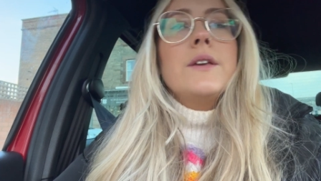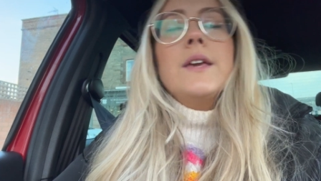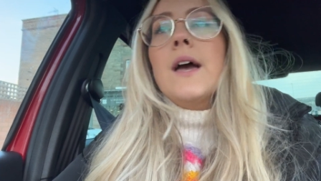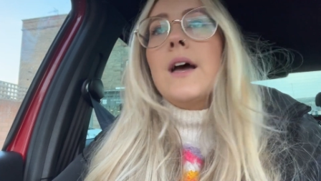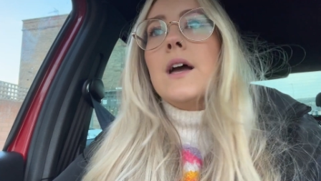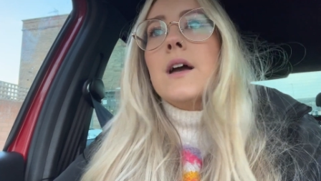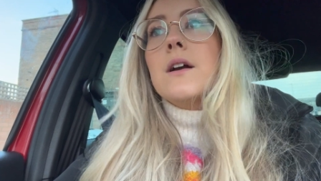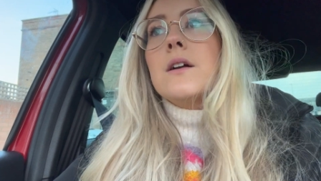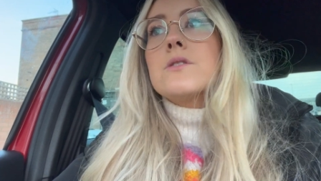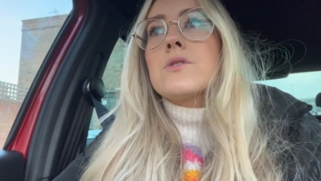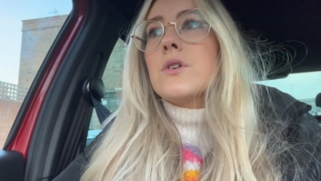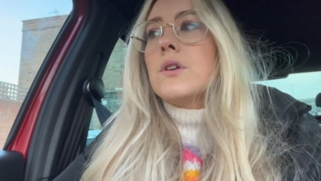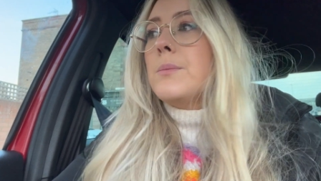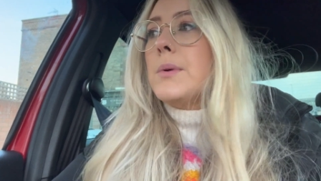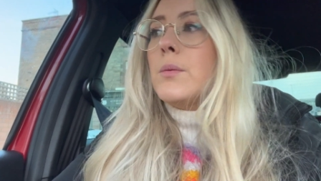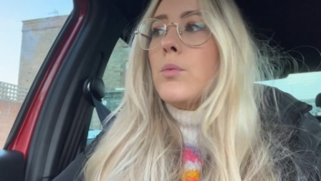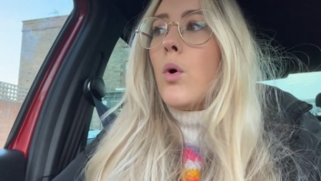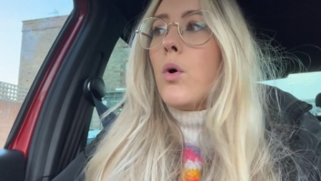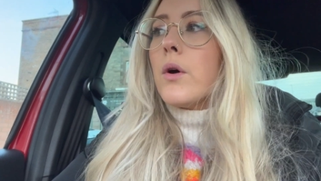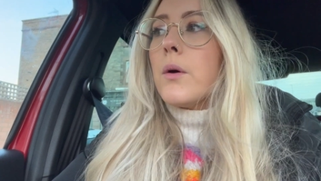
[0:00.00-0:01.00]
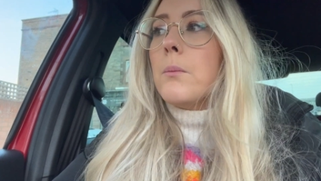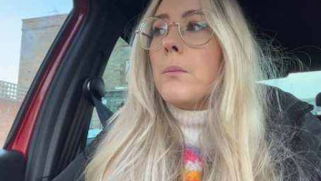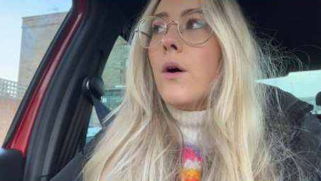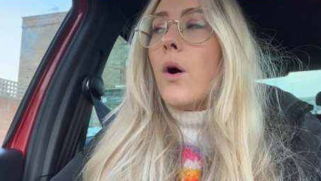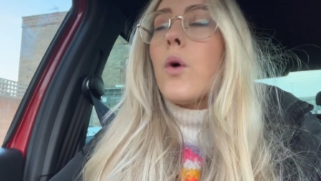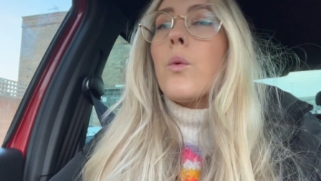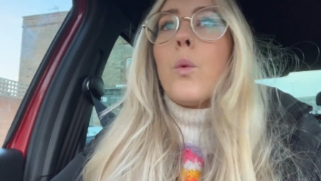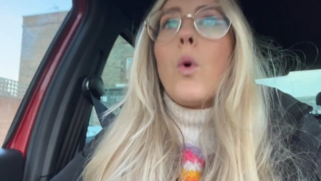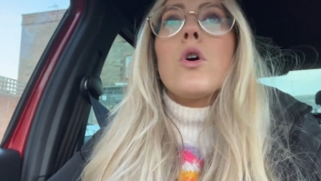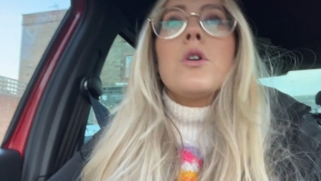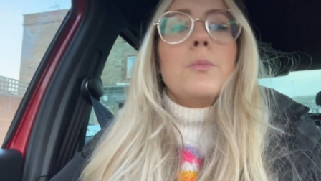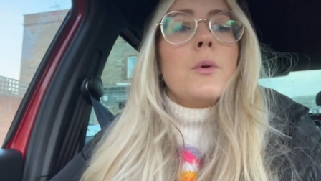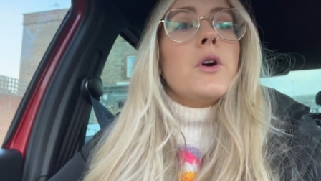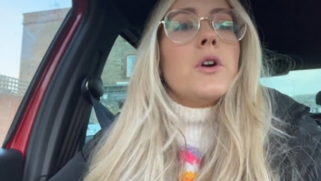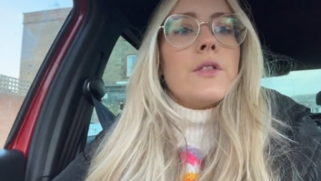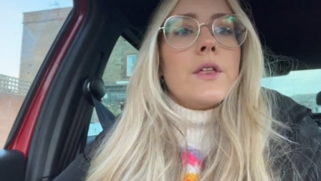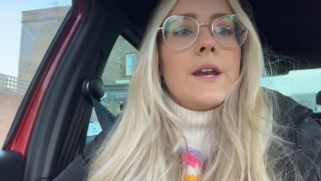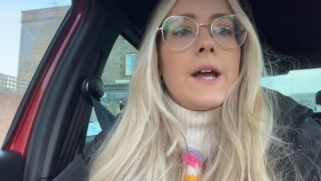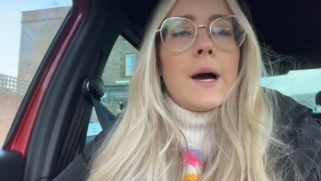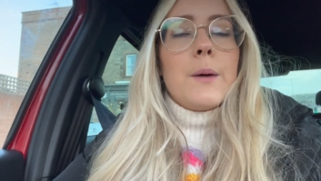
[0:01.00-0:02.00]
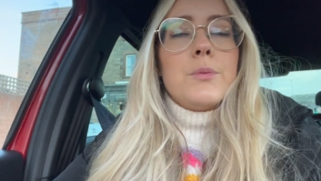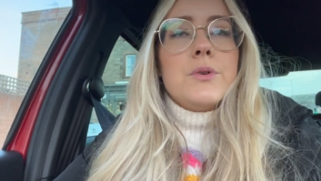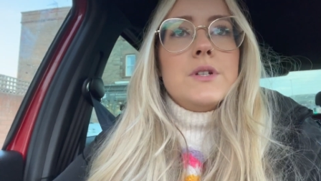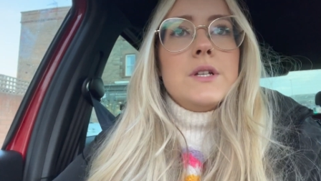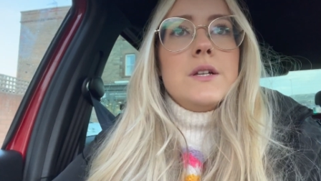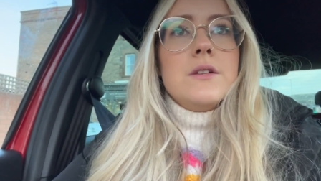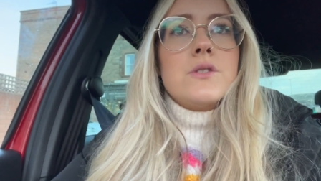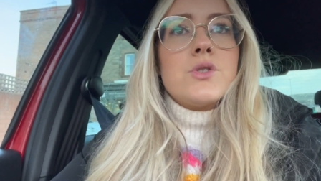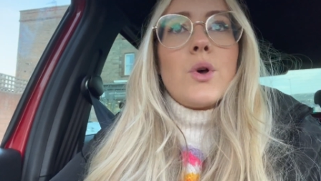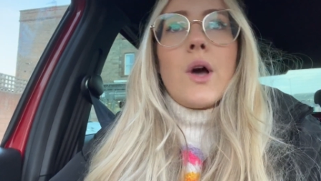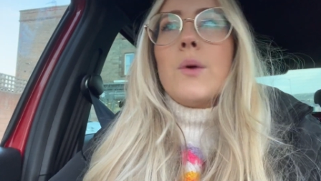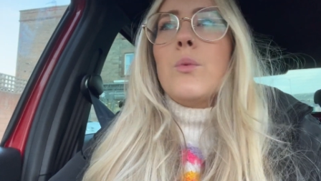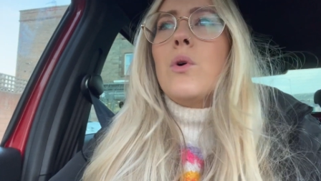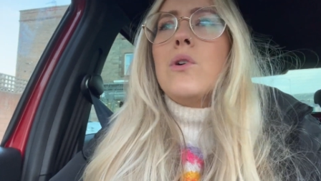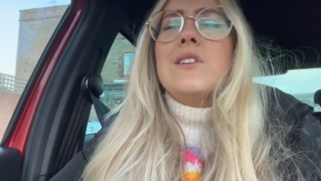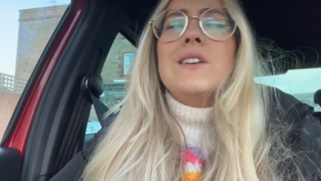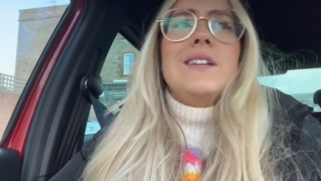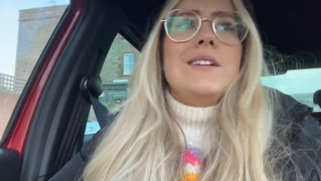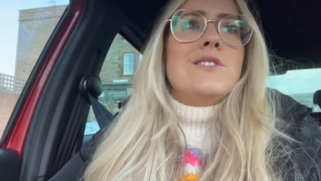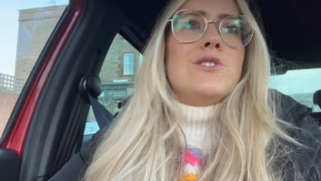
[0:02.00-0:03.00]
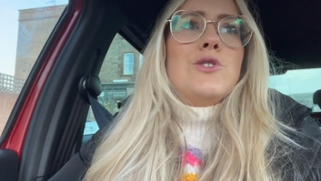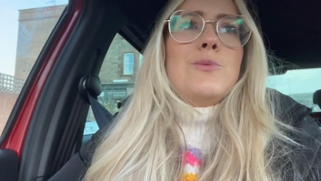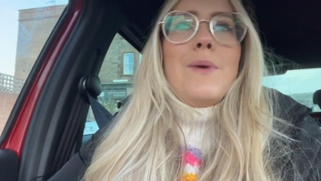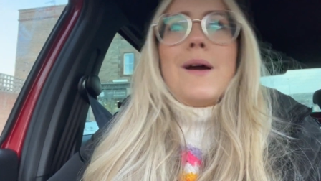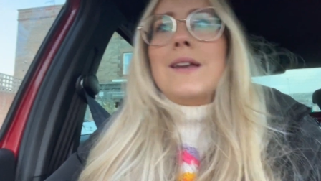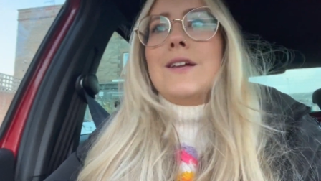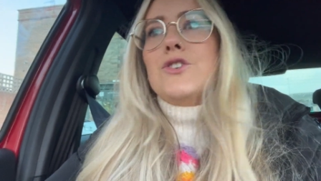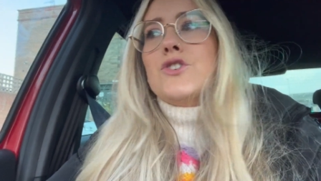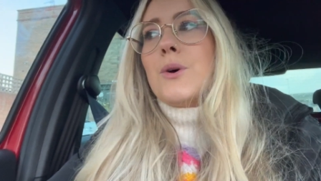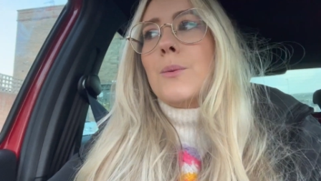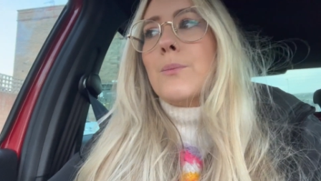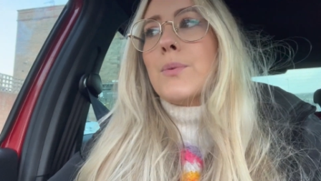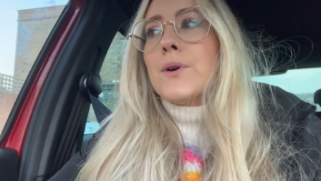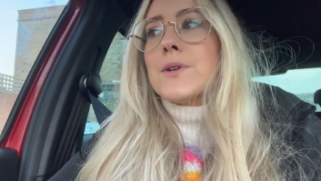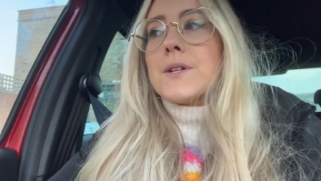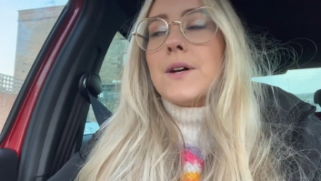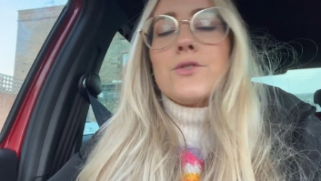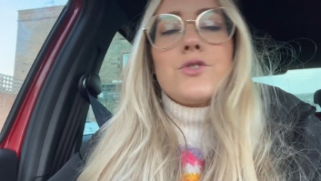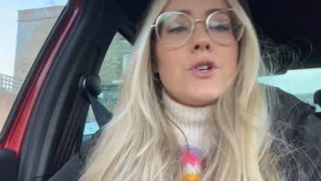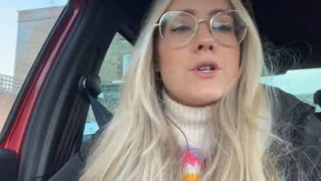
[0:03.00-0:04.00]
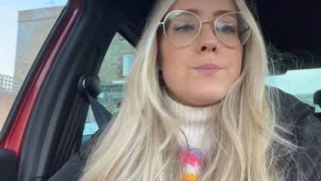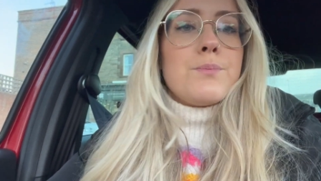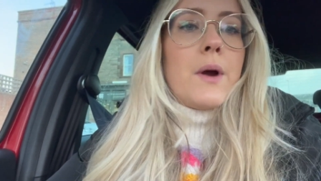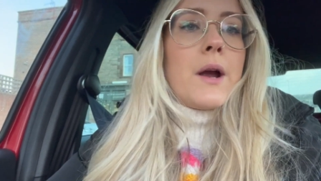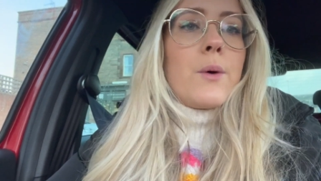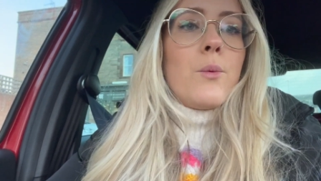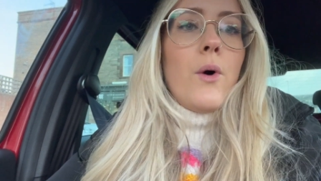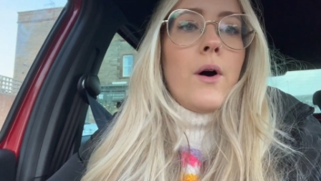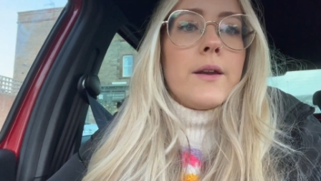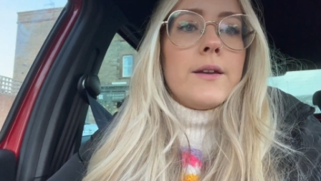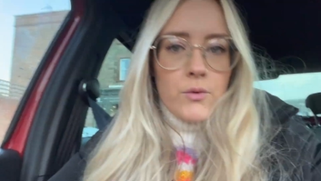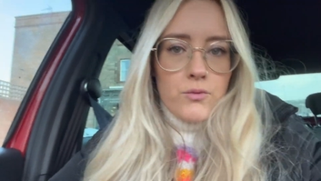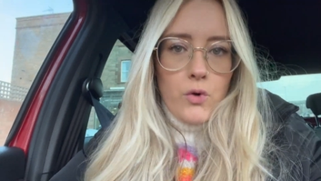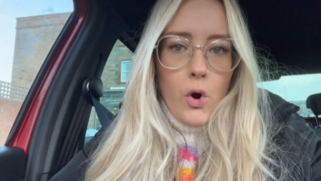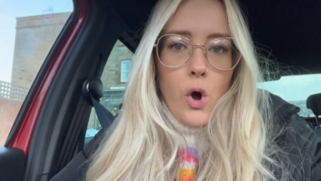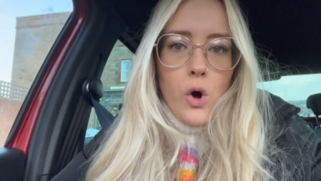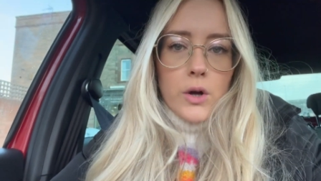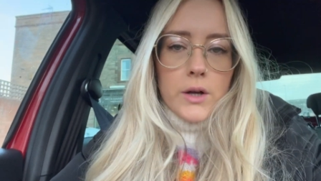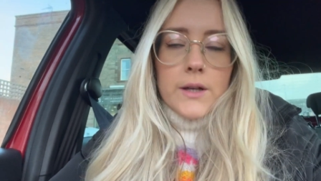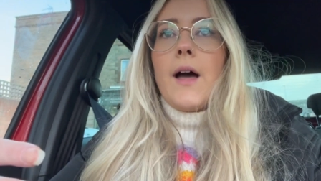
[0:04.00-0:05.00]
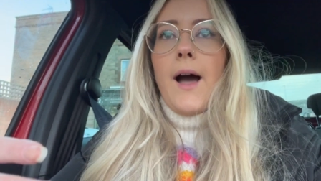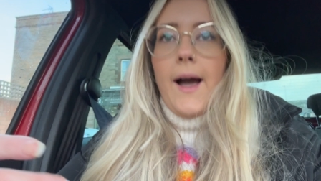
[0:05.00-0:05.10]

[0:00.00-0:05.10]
yeah, it's going to be warm or warmer than Aberdeen, so I won't need too many jumpers. I'll just bring one. Wrong.